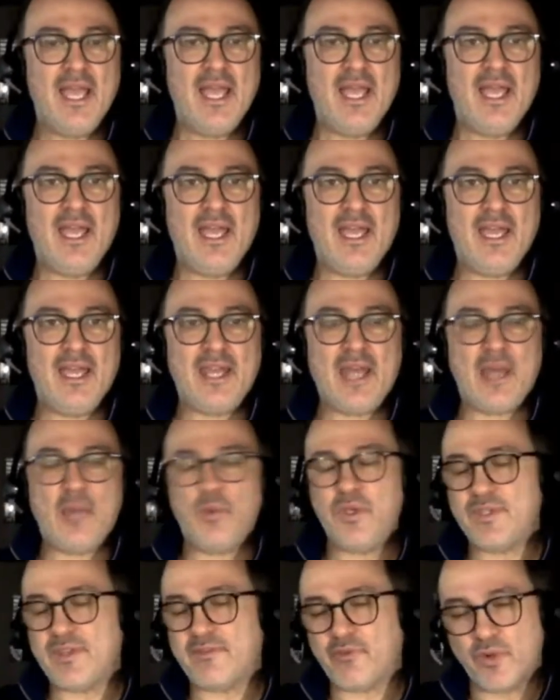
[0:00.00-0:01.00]
Now
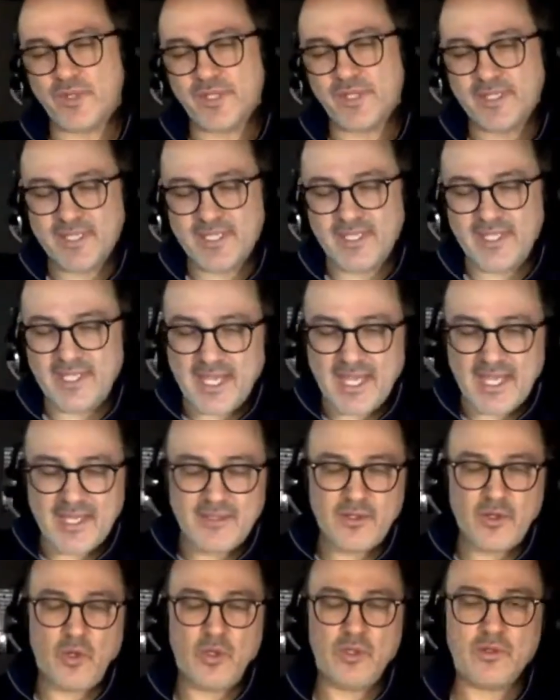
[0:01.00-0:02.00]
we use, of course, a
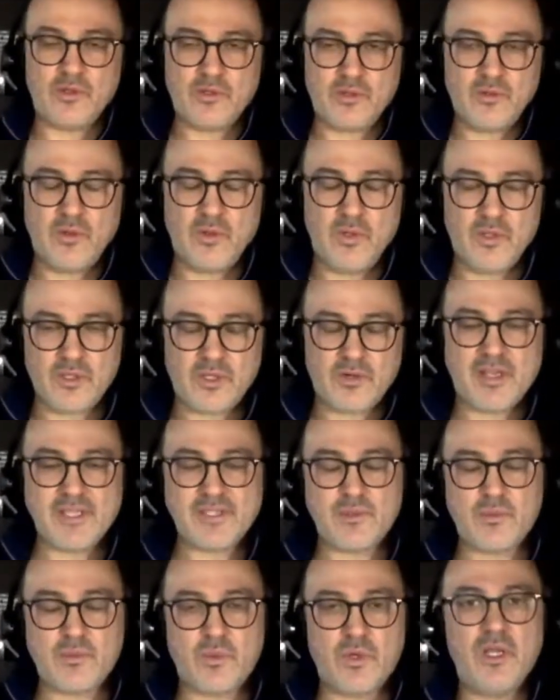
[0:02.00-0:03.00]
CDN all
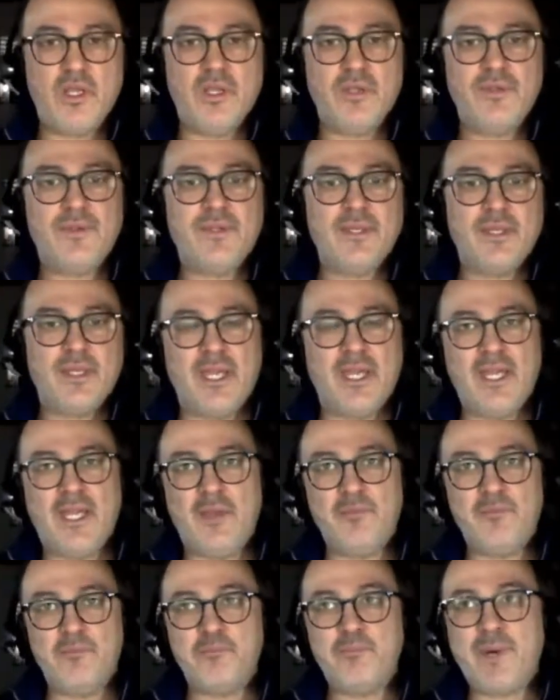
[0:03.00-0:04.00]
across the world,
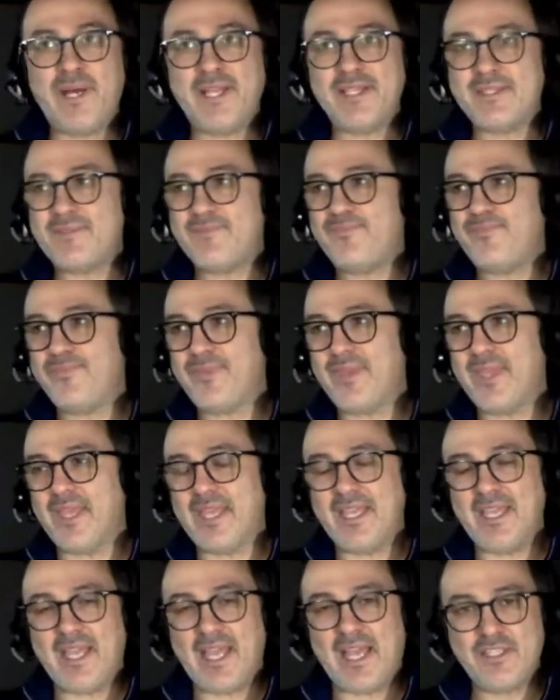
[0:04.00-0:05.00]
but
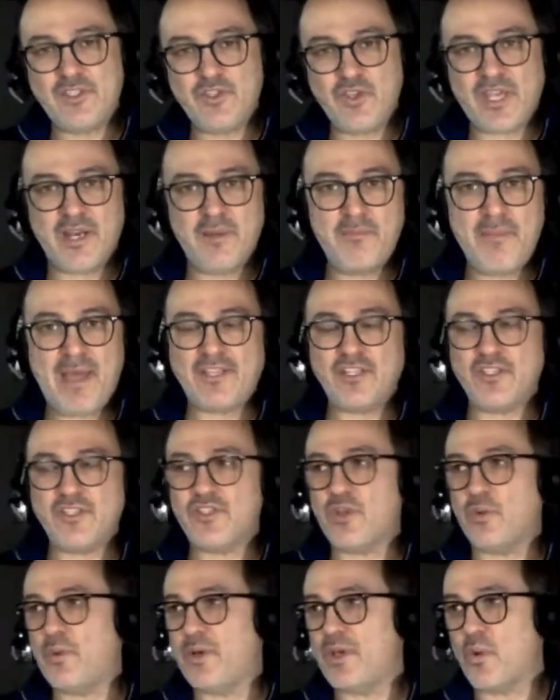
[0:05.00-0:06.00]
as you can imagine,
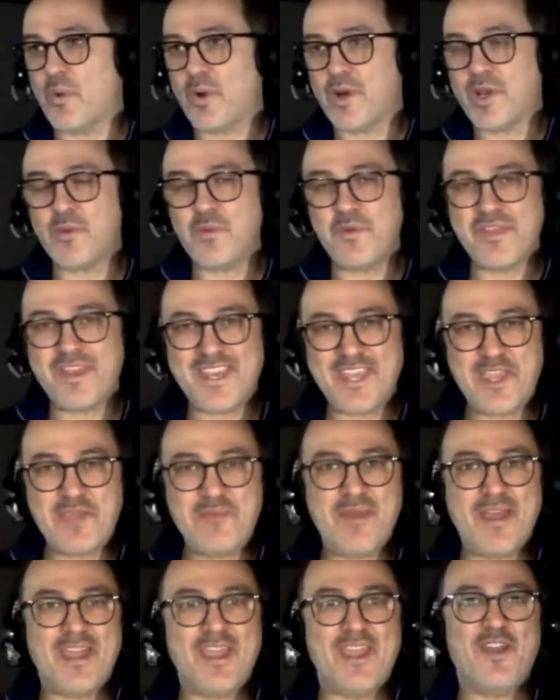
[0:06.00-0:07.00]
so when you're working with an
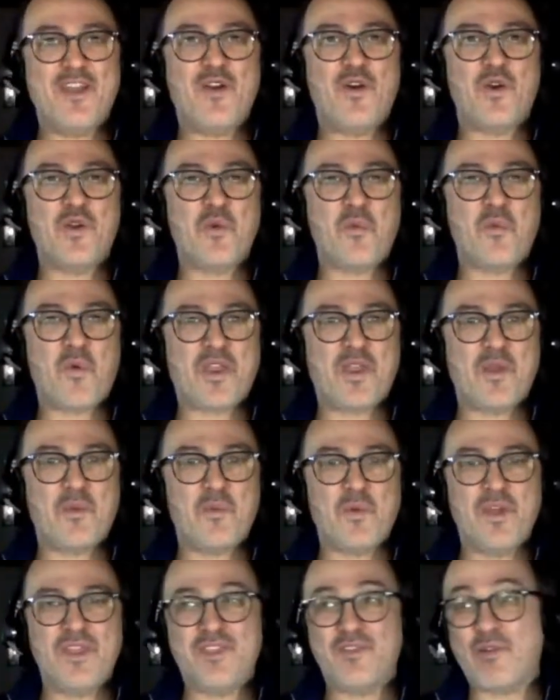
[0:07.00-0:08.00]
eBay, or you're working
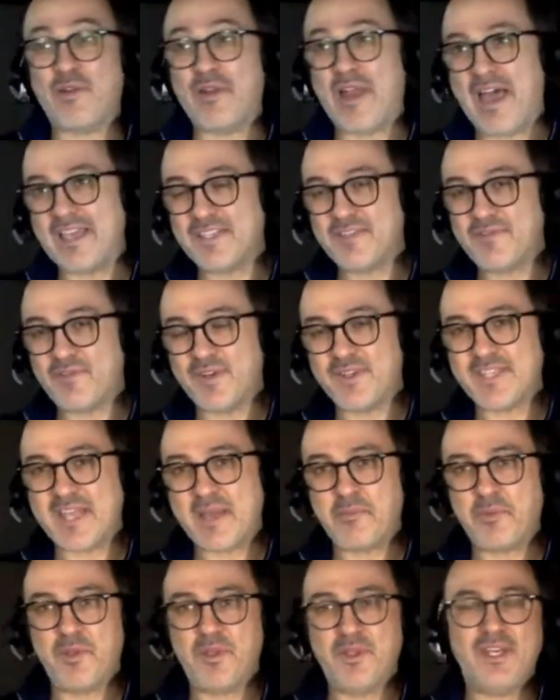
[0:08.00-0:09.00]
with Reliance, for
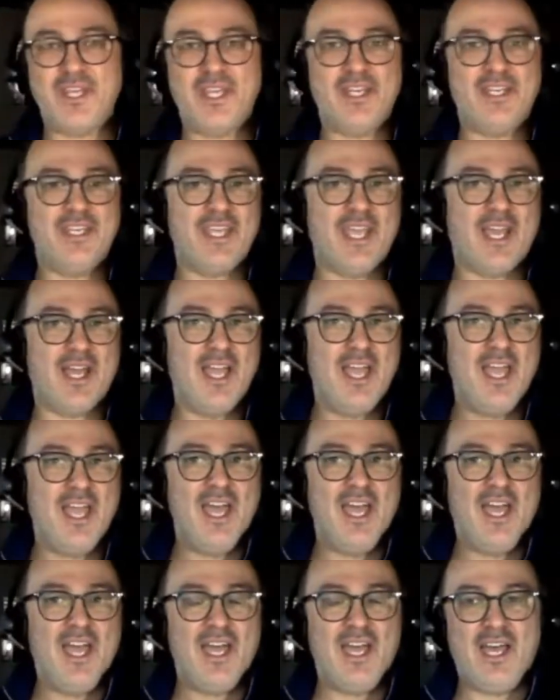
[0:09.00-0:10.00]
example, in India,
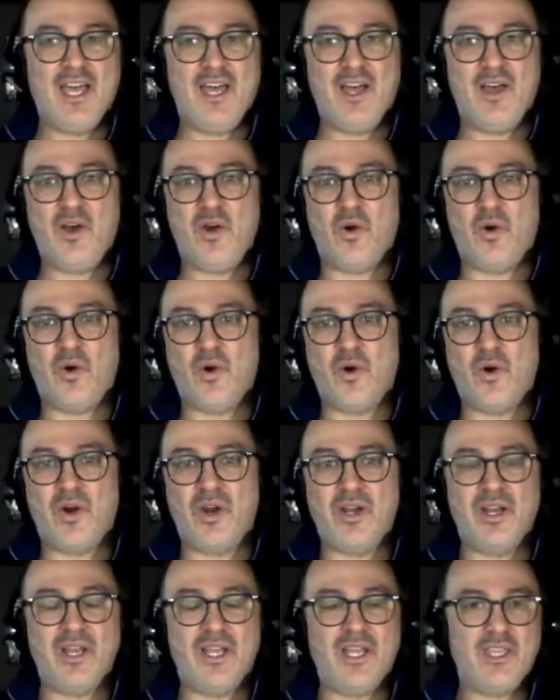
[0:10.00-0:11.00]

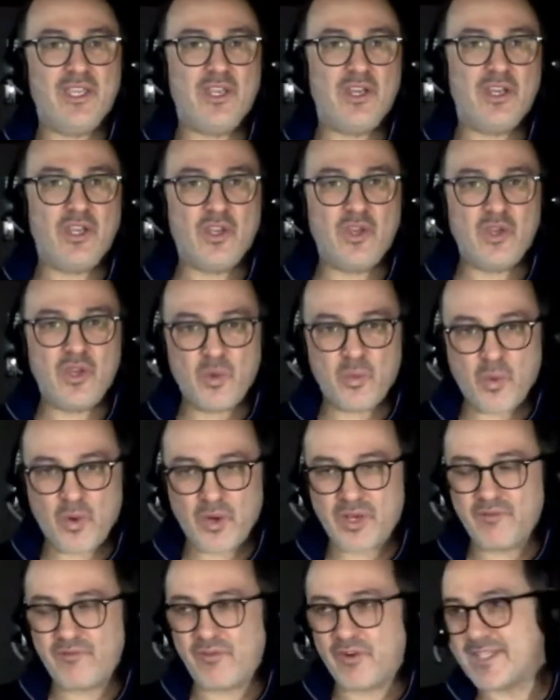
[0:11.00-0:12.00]
or you're
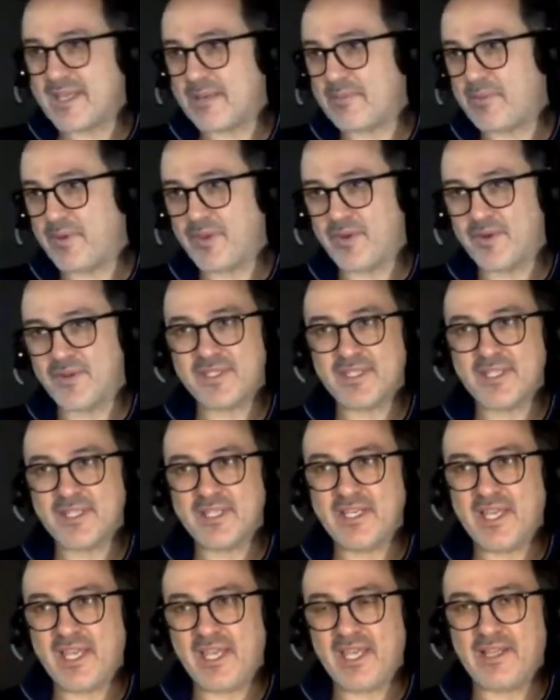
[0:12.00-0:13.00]
working, for example, there's
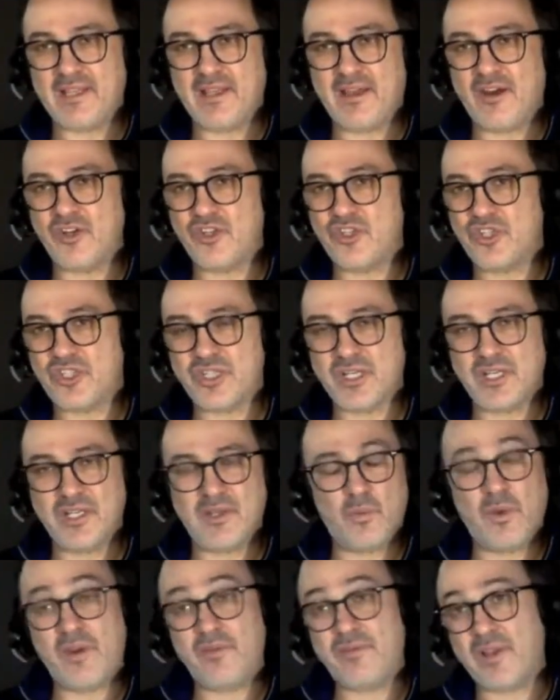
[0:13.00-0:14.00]
a large,
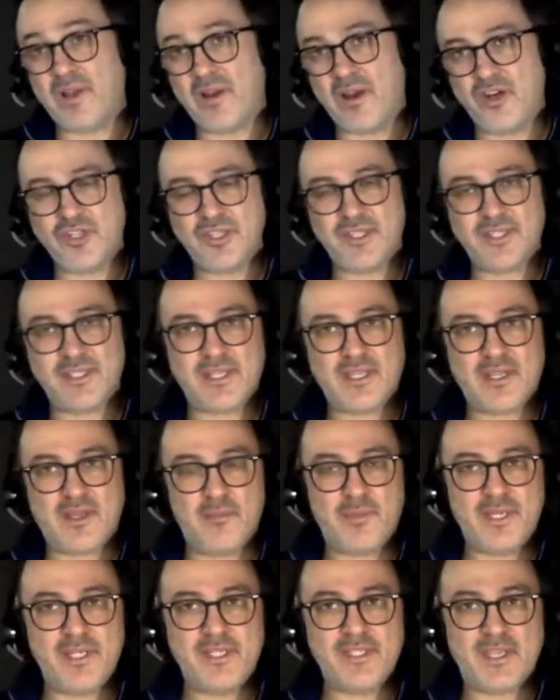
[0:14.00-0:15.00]
one of the largest
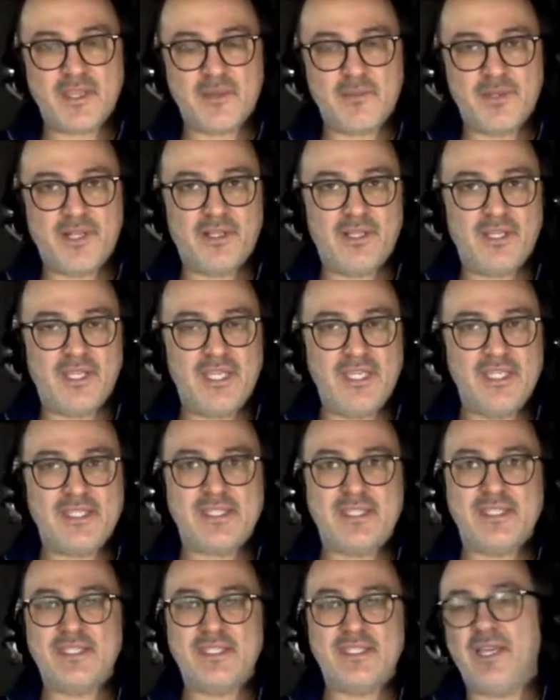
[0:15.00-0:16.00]
companies in the Middle
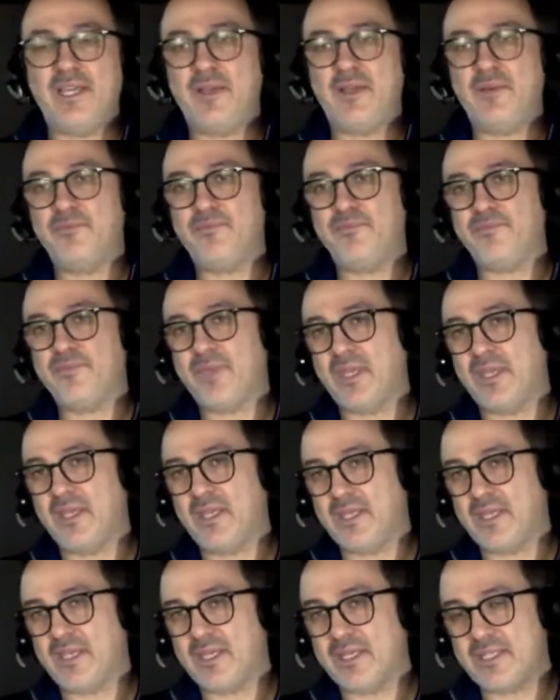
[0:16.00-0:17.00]
East,
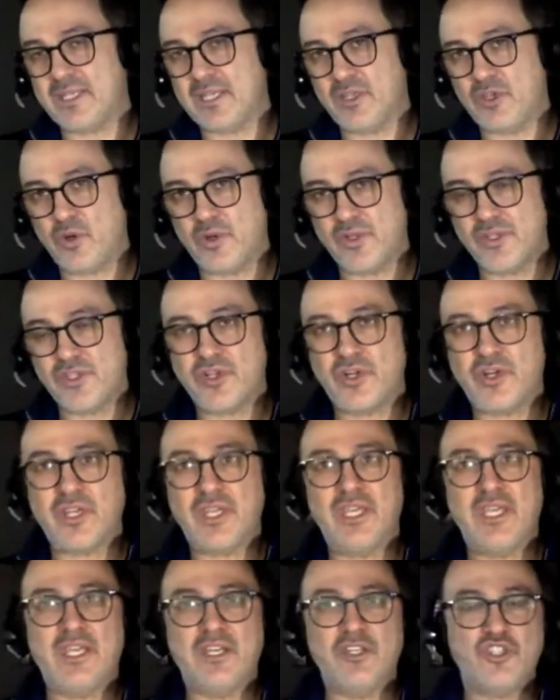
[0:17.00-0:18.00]
you're in
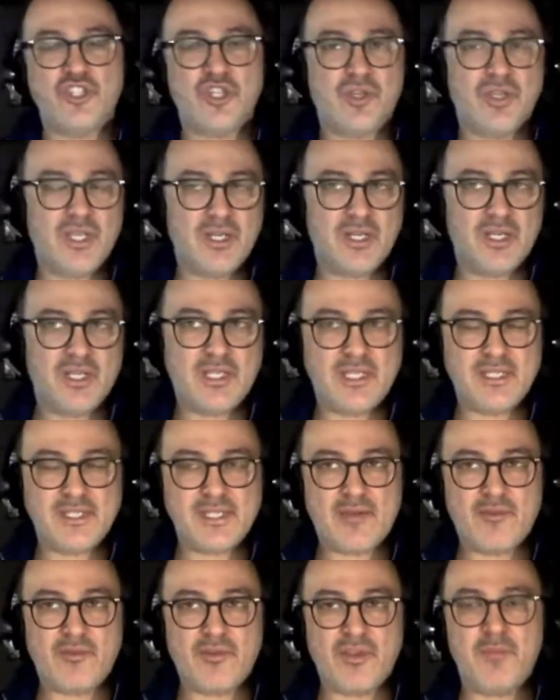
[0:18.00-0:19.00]
Turkey and Jarir in
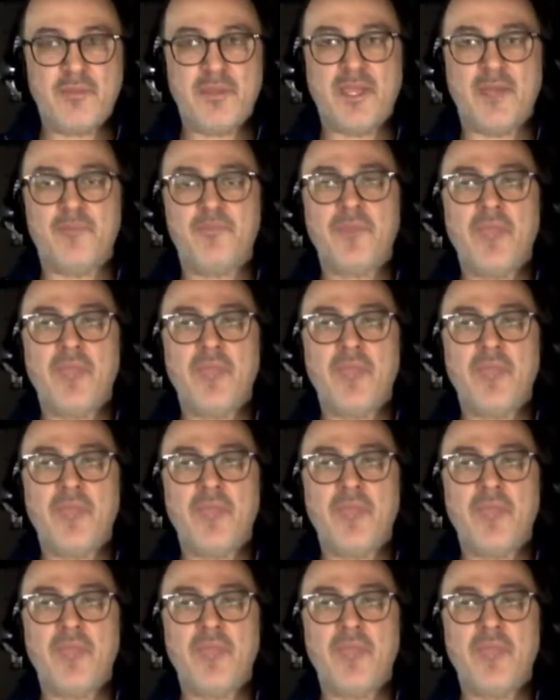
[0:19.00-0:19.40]
Saudi Arabia.